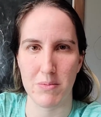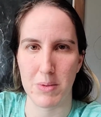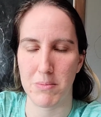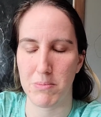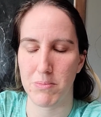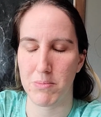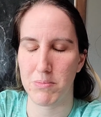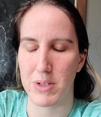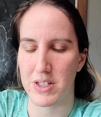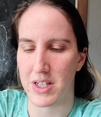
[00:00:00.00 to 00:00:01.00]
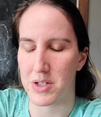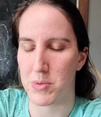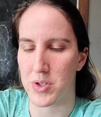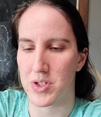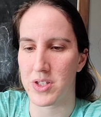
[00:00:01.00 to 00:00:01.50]
have been sex
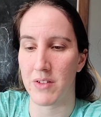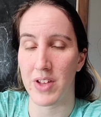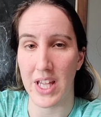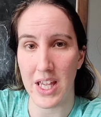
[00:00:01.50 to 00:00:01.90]
workers and stuff that